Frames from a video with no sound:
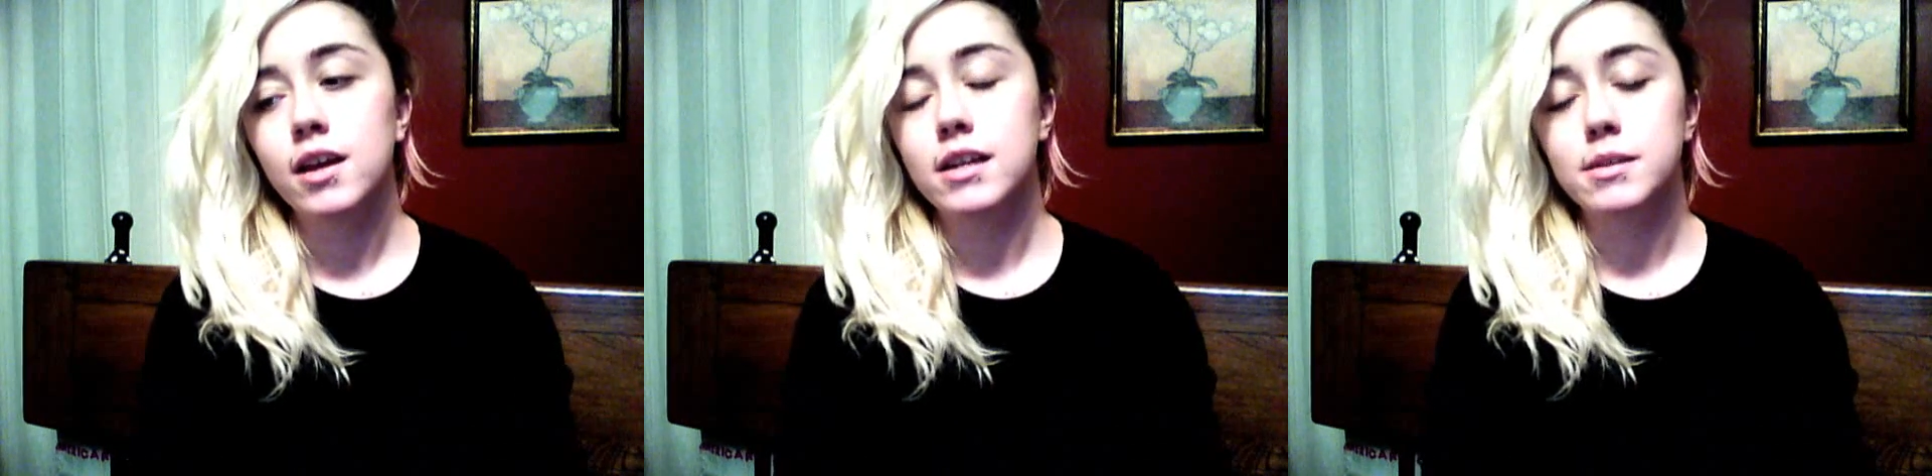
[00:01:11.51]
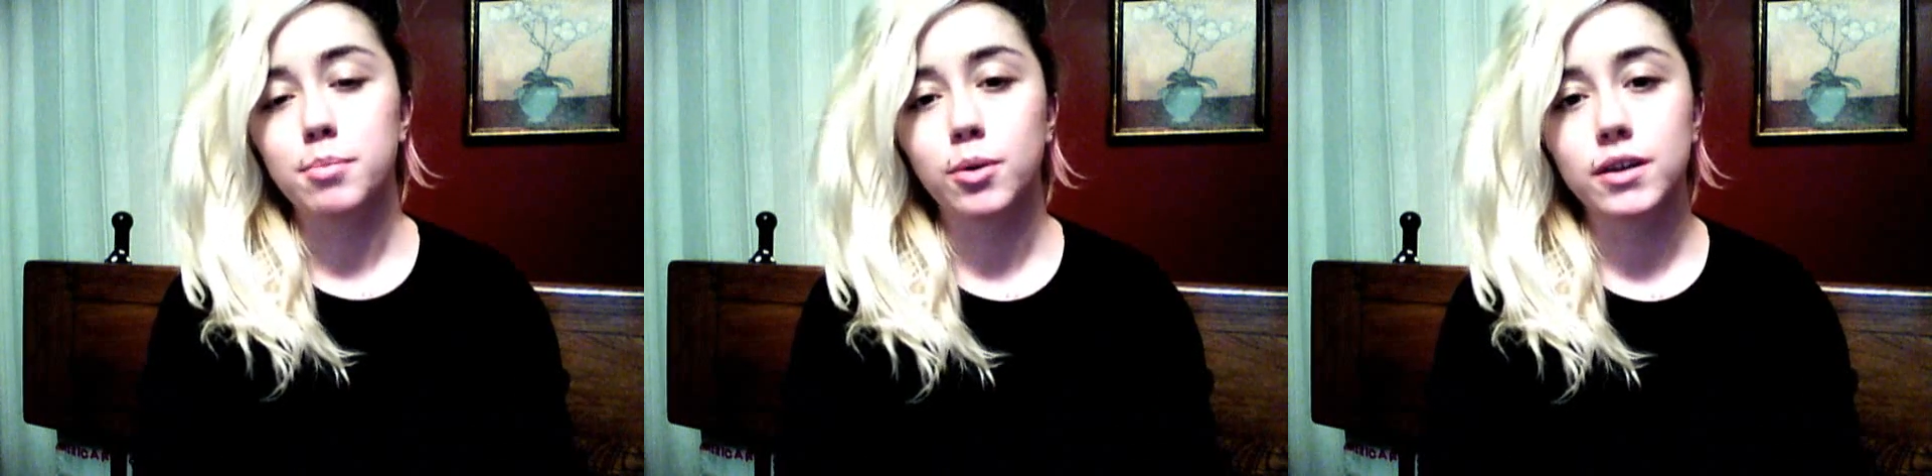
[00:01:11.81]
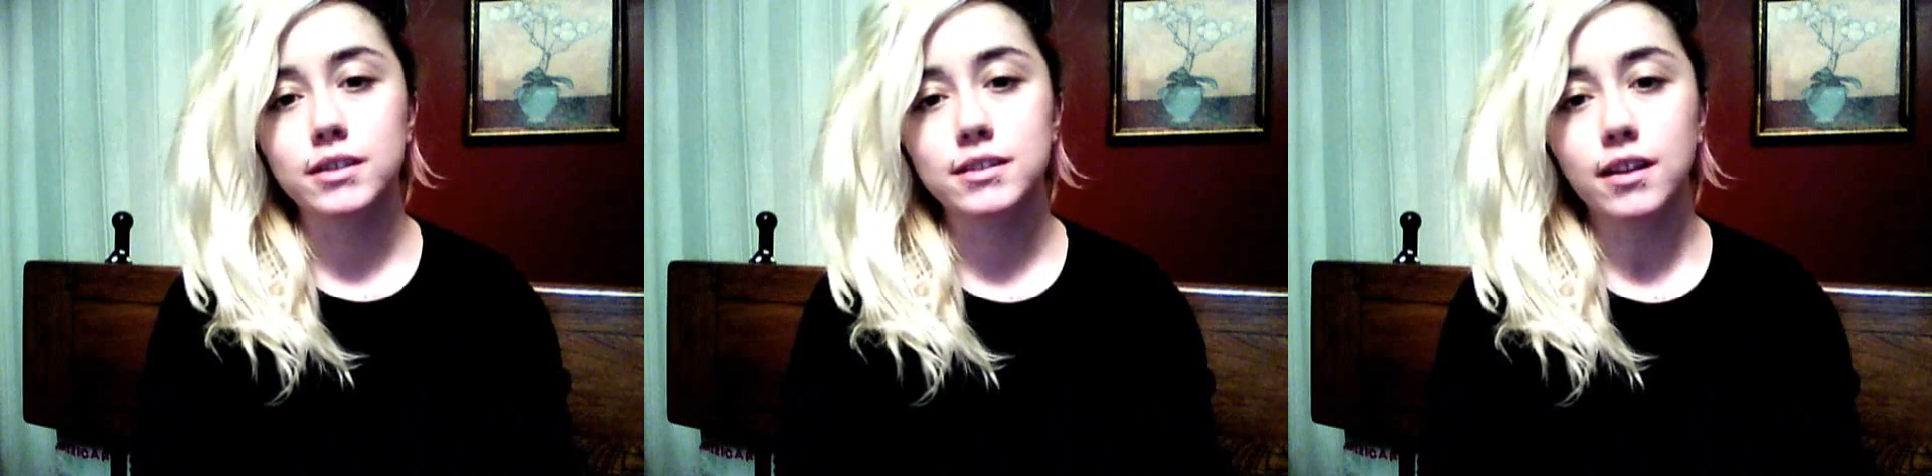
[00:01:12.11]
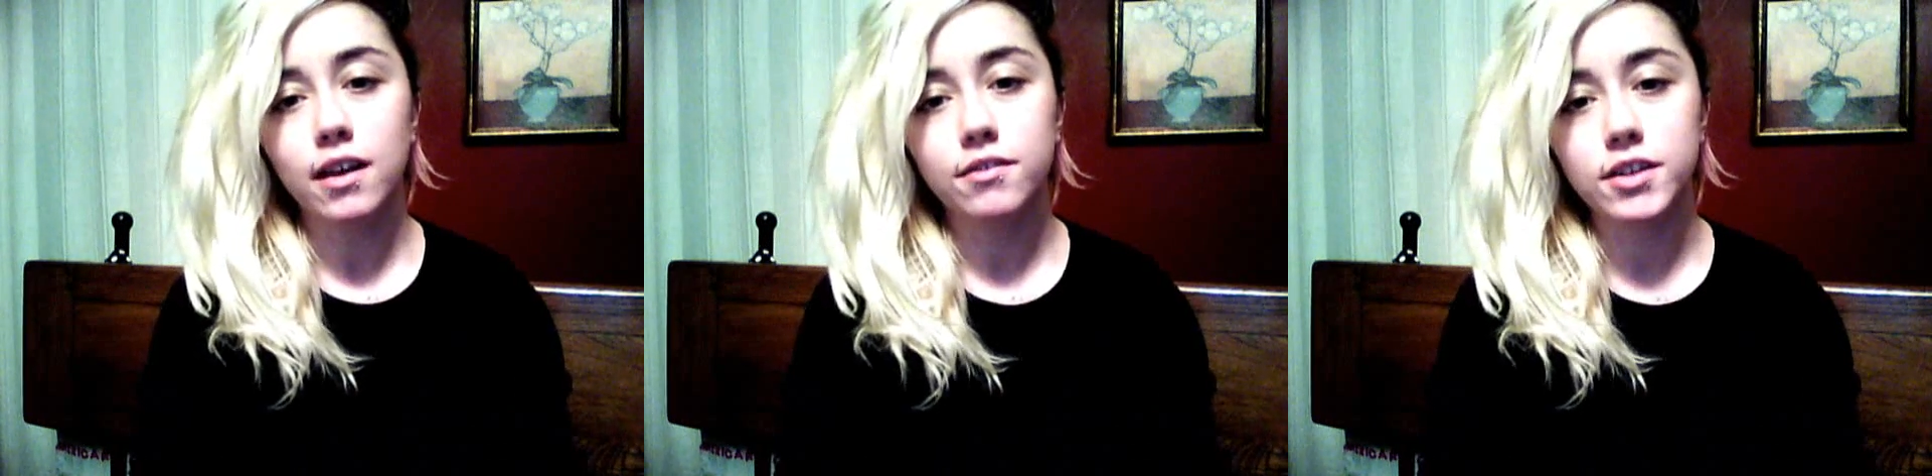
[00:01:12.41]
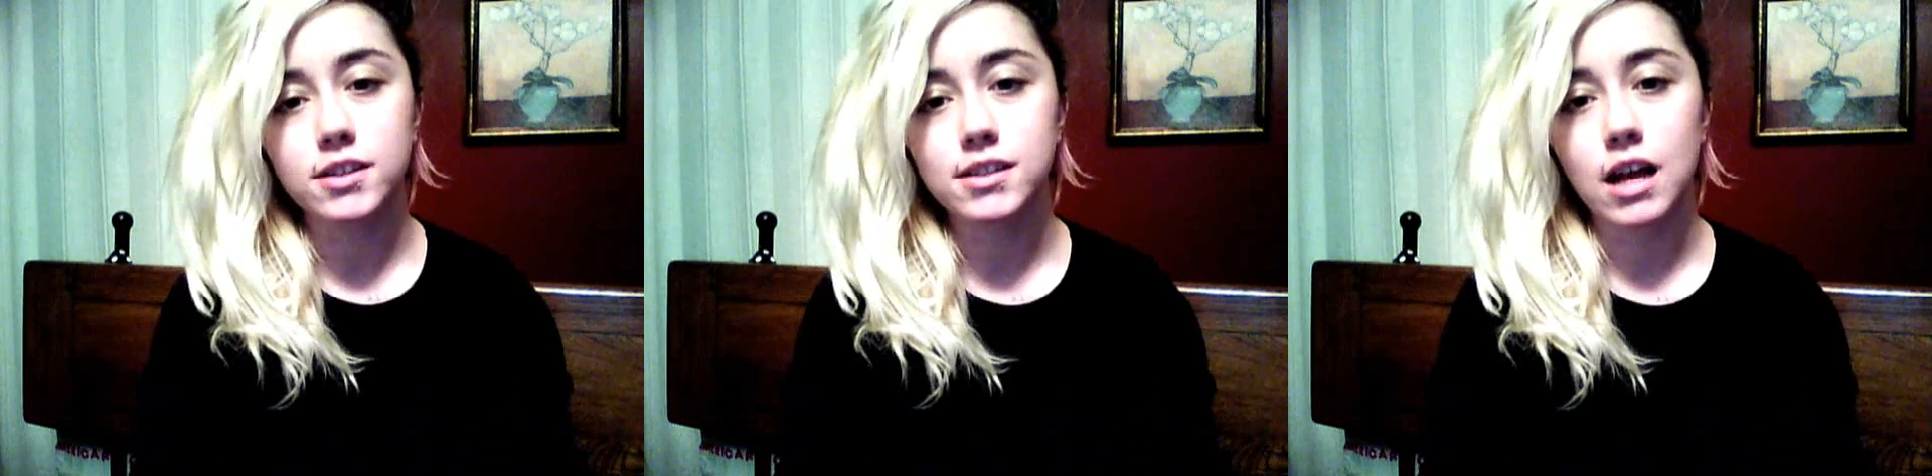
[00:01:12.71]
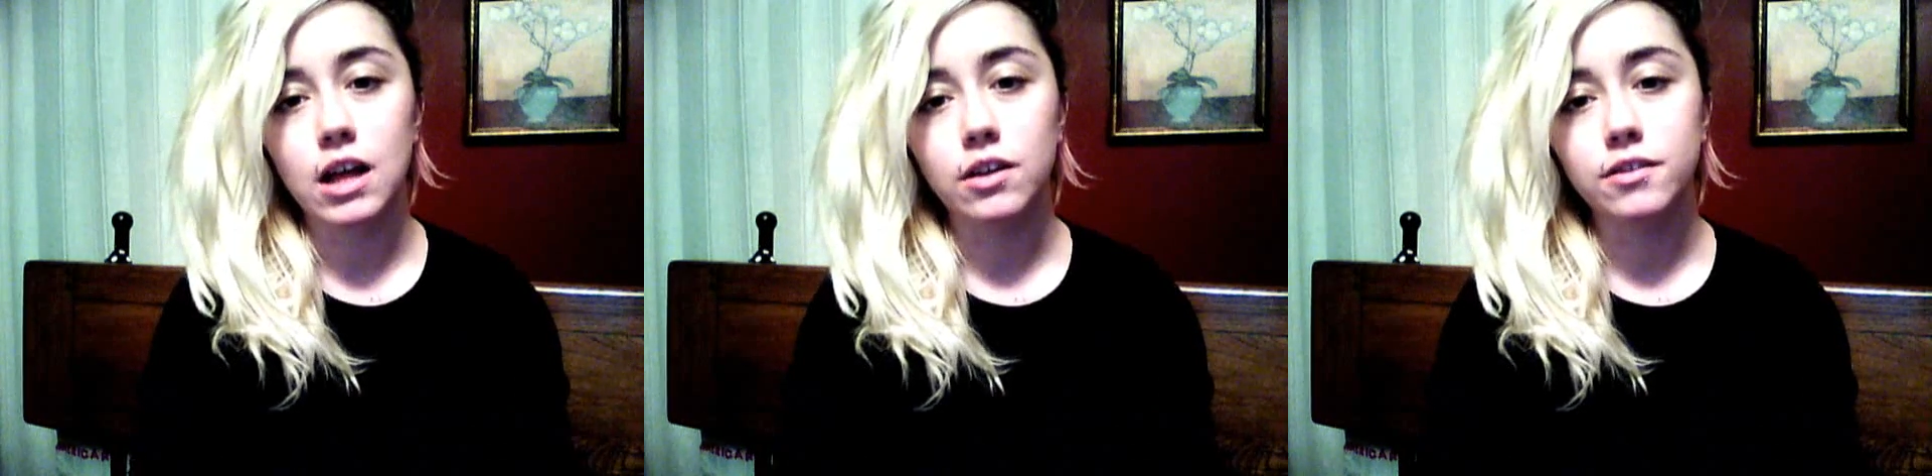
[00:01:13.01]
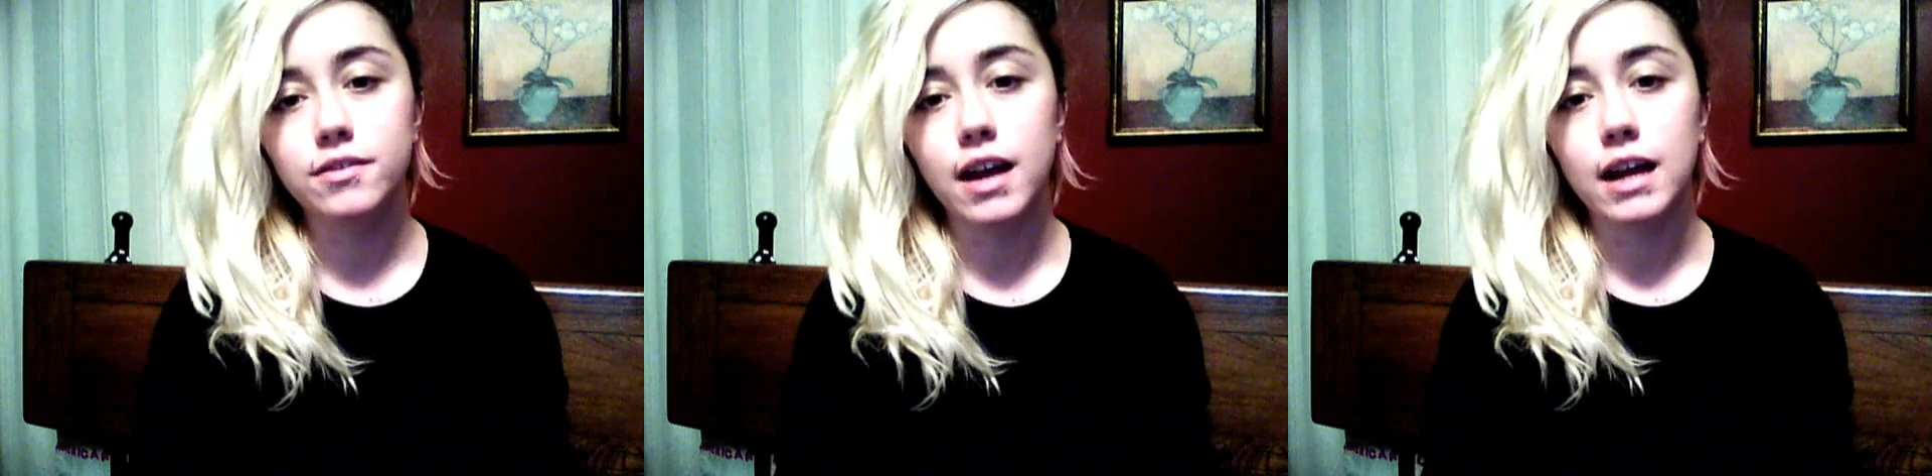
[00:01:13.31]
It's important to love
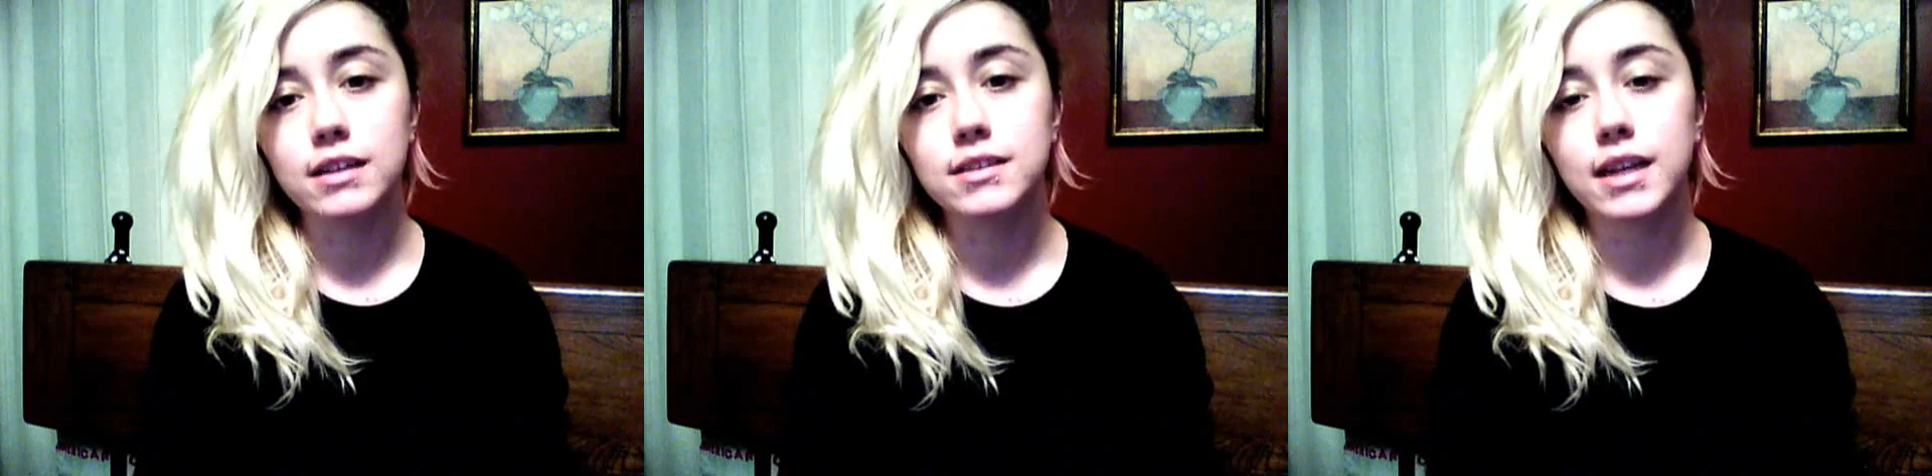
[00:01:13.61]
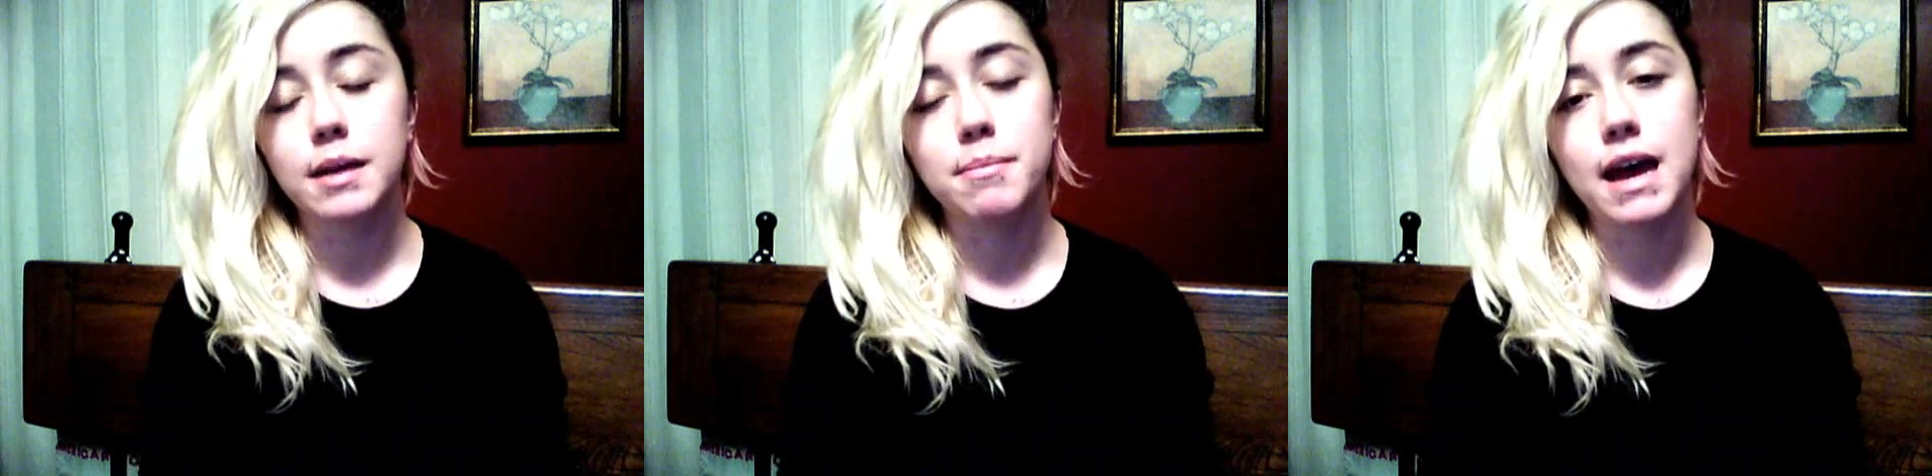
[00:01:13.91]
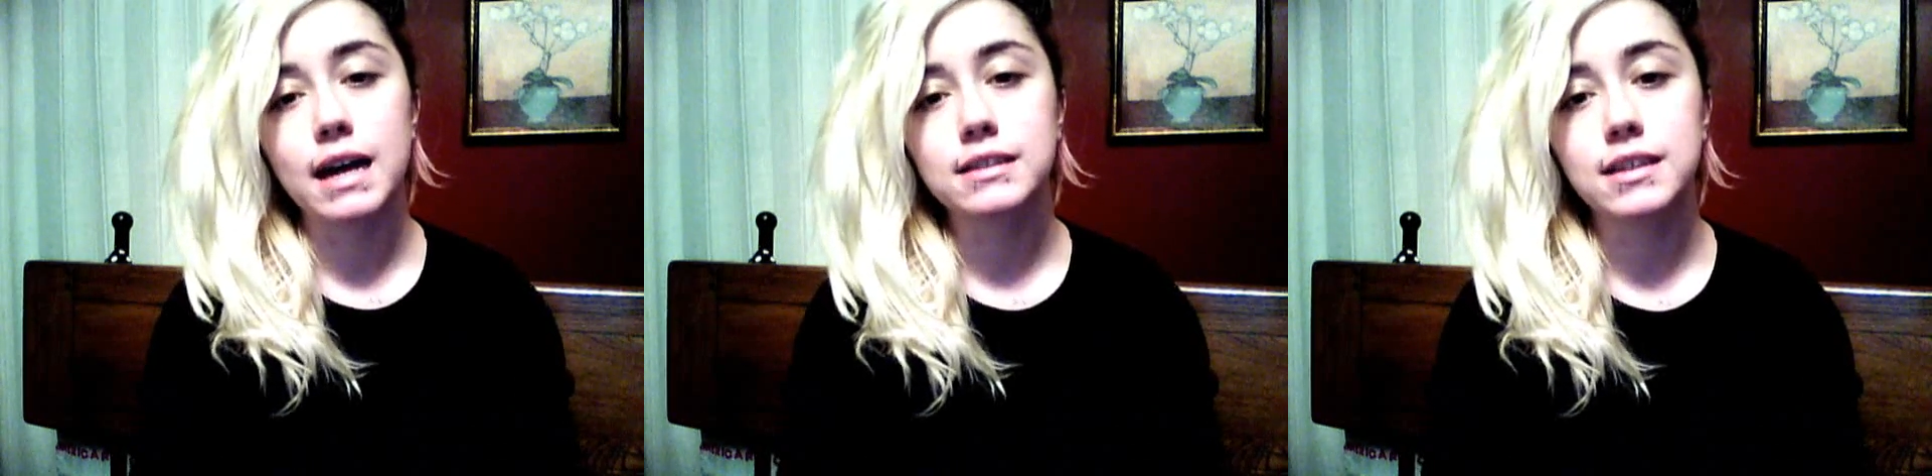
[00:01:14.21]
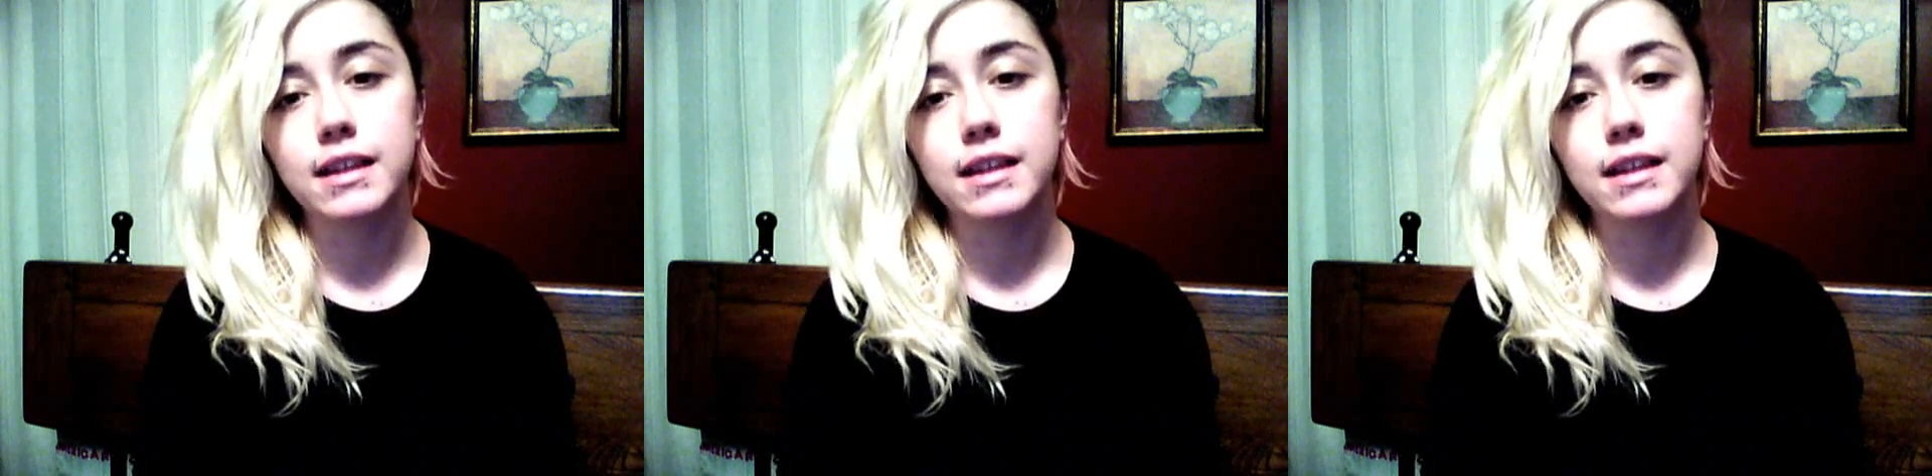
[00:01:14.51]
yourself and to get back